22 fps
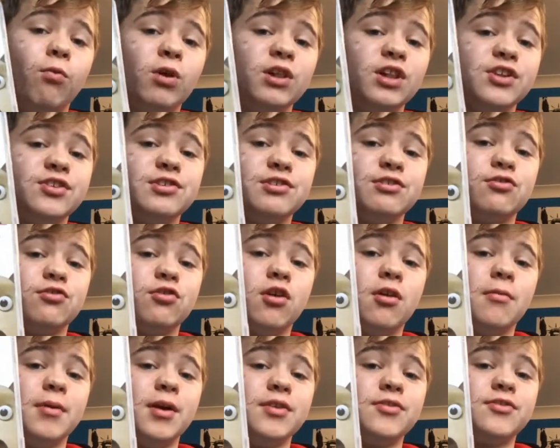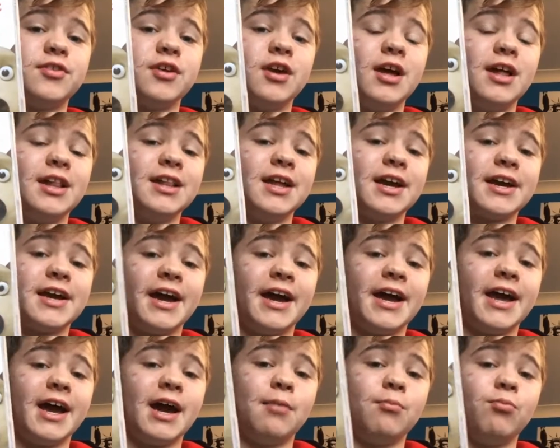Wallace and Gromit like
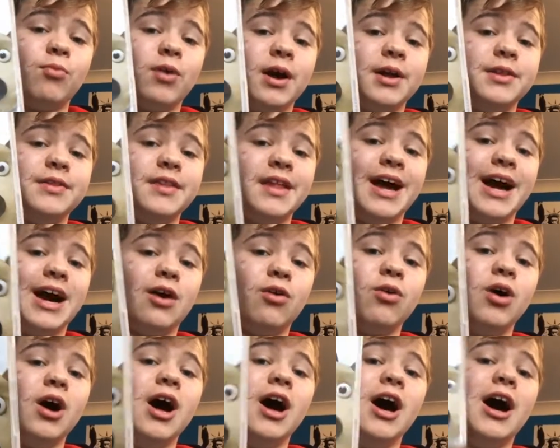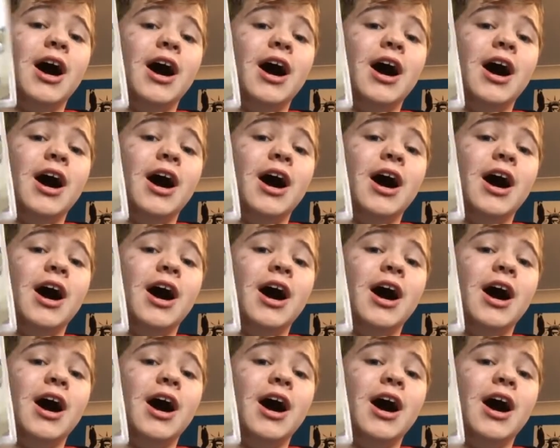I am right now.